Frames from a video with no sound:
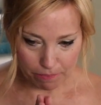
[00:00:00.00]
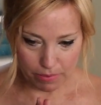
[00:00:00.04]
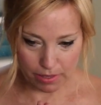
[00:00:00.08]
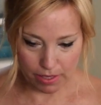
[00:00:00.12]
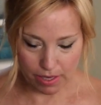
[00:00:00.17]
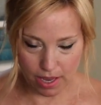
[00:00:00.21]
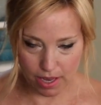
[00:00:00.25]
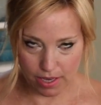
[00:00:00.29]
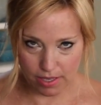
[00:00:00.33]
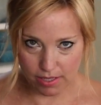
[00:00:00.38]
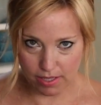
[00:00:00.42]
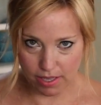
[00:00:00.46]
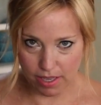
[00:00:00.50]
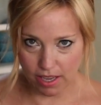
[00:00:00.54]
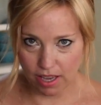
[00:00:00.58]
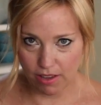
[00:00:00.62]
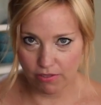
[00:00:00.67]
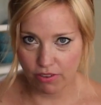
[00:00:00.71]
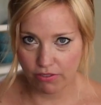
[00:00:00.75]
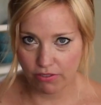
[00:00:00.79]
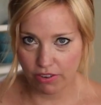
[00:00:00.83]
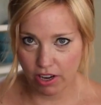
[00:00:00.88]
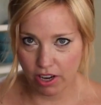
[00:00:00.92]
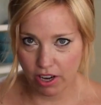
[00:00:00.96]
because they
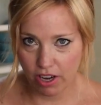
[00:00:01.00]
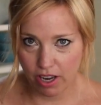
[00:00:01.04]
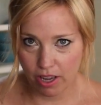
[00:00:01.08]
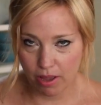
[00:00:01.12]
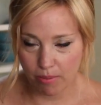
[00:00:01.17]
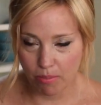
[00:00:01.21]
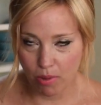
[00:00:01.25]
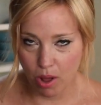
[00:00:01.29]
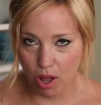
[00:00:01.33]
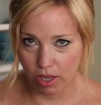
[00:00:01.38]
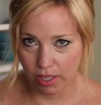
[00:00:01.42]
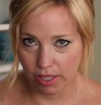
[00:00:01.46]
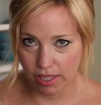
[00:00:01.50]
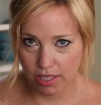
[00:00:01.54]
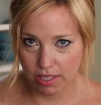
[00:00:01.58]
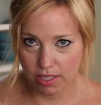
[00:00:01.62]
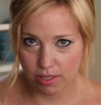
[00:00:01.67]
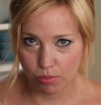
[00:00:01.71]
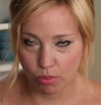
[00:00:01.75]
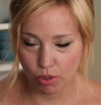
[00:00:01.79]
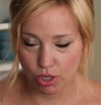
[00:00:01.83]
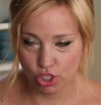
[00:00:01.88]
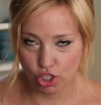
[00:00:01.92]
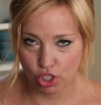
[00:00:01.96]
gave a very
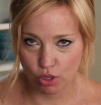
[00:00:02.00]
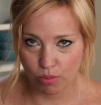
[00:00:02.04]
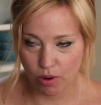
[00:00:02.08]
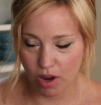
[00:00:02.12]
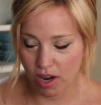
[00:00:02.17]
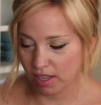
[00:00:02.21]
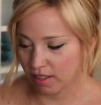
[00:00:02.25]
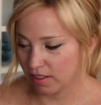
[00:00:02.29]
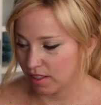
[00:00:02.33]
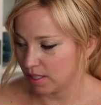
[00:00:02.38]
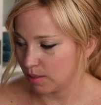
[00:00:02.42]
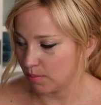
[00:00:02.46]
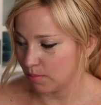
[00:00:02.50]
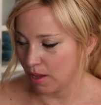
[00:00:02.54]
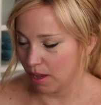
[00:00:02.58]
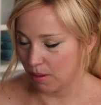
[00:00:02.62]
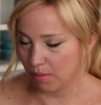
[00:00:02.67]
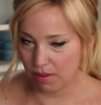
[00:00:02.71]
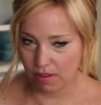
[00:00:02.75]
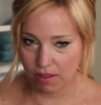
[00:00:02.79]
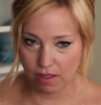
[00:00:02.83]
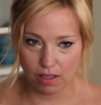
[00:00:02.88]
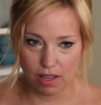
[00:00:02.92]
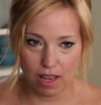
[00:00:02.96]
emollient moisture product, this
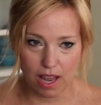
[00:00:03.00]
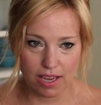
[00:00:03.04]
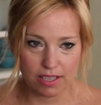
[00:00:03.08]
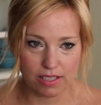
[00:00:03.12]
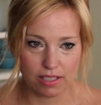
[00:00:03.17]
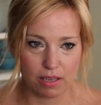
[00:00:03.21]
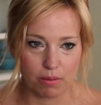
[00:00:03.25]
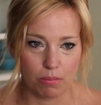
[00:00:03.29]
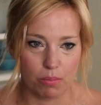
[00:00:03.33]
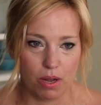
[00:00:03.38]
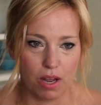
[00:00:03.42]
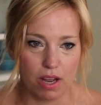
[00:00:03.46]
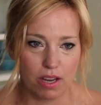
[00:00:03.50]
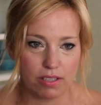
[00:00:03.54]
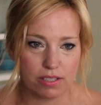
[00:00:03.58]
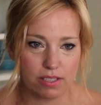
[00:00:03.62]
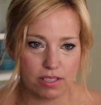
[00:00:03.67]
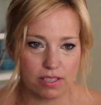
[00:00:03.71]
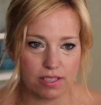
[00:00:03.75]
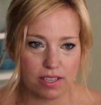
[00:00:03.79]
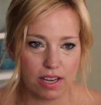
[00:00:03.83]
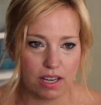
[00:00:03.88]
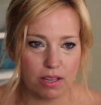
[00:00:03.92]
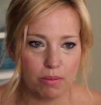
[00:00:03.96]
may be the classic
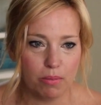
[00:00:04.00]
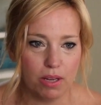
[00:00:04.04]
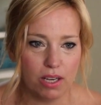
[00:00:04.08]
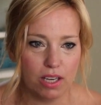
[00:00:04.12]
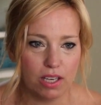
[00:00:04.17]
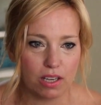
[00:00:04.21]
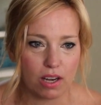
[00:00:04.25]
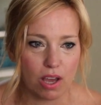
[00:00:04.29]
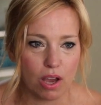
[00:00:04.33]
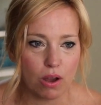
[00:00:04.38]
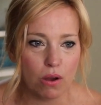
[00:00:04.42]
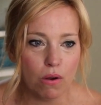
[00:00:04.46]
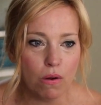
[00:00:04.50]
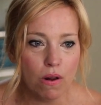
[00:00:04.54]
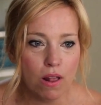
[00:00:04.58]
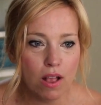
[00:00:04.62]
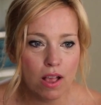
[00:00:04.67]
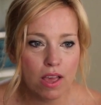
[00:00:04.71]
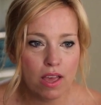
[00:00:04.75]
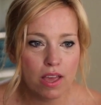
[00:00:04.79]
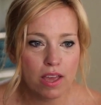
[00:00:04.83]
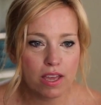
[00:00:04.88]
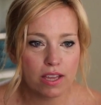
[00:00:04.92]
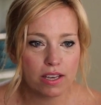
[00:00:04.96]
box. Does anybody know?
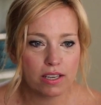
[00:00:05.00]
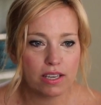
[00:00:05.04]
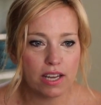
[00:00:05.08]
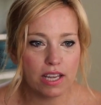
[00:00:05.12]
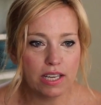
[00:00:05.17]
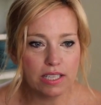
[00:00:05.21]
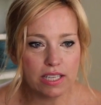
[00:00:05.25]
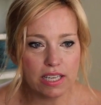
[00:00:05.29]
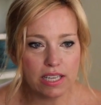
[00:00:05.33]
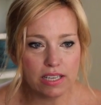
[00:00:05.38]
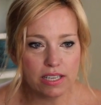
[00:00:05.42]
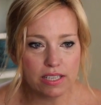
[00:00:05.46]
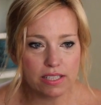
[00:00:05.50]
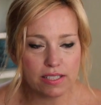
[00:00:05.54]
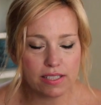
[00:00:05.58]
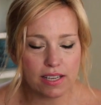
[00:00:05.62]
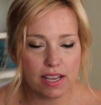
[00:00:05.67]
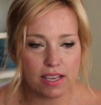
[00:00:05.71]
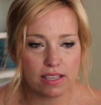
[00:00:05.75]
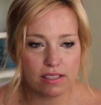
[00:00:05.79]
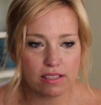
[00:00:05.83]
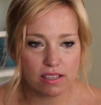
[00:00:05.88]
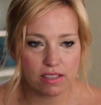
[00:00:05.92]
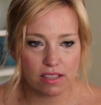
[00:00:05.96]
Nadine is
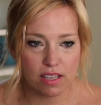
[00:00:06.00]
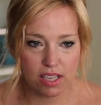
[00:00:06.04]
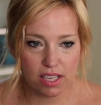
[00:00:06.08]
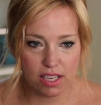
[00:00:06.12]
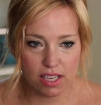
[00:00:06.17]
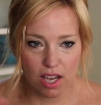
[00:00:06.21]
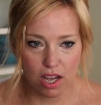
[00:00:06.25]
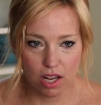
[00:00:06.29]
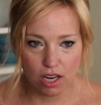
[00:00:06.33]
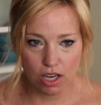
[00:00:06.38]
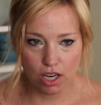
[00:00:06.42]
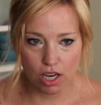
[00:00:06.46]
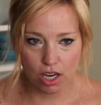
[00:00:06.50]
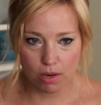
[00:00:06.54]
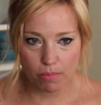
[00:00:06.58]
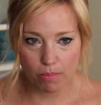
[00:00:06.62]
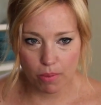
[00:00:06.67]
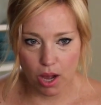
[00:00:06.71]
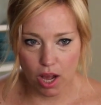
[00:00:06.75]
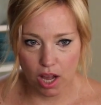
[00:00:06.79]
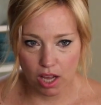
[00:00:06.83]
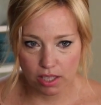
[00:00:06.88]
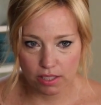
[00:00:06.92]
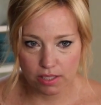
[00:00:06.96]
saying that the younger
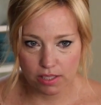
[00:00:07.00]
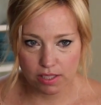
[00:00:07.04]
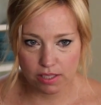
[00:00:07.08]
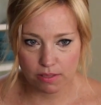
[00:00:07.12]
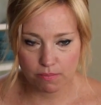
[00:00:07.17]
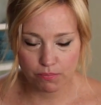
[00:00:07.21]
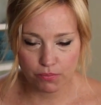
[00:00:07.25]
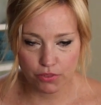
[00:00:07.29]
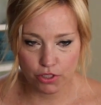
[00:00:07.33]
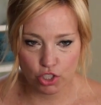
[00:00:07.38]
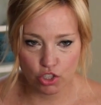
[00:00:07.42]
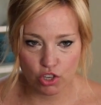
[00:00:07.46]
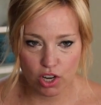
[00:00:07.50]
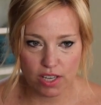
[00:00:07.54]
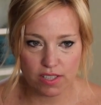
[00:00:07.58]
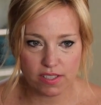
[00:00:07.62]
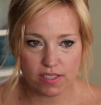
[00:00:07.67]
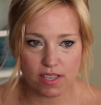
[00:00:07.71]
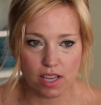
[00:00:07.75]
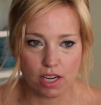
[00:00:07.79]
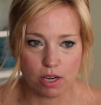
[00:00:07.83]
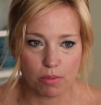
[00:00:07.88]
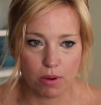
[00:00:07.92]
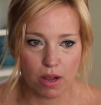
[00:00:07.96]
box, the
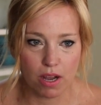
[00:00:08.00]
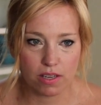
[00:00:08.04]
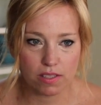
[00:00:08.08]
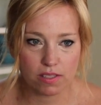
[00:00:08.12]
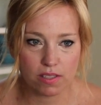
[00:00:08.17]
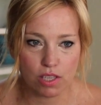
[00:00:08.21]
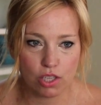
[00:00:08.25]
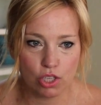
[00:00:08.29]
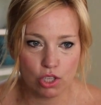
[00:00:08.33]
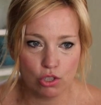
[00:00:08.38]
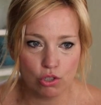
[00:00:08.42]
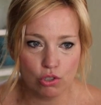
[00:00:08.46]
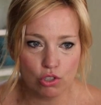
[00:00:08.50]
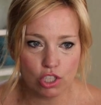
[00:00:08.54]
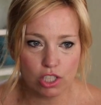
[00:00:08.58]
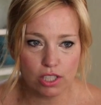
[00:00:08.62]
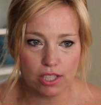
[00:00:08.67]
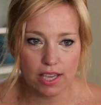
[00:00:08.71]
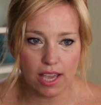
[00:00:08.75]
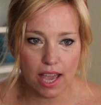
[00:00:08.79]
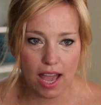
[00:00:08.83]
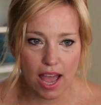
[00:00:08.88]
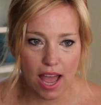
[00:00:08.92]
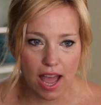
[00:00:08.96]
trendsetter box,
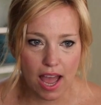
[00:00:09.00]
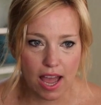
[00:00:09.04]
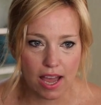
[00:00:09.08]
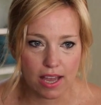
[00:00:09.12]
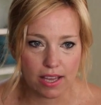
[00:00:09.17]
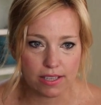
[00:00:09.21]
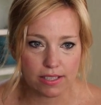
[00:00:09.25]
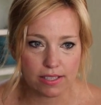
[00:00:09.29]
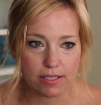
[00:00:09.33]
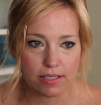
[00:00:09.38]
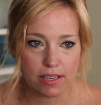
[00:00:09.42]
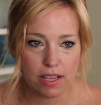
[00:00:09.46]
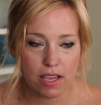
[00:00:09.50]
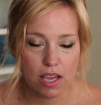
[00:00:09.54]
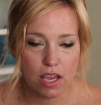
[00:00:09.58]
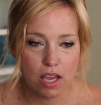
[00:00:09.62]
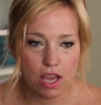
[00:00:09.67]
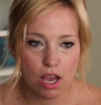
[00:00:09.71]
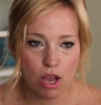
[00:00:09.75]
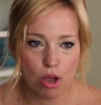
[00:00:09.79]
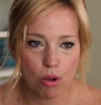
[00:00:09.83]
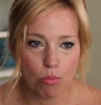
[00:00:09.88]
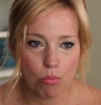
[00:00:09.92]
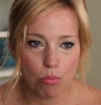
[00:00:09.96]
usually has
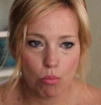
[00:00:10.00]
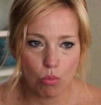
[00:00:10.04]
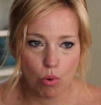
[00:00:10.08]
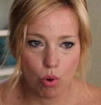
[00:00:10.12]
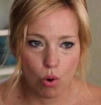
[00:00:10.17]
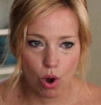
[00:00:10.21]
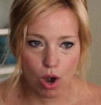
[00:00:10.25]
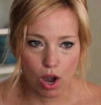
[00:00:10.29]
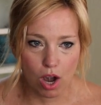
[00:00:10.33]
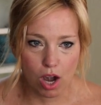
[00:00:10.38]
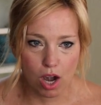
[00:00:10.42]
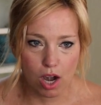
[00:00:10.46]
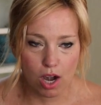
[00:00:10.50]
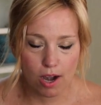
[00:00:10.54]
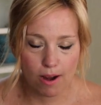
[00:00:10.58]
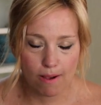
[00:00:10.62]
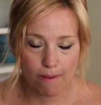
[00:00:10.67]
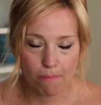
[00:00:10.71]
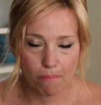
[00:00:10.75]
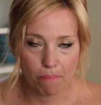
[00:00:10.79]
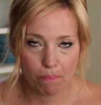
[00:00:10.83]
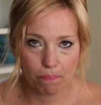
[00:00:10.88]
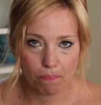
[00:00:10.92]
more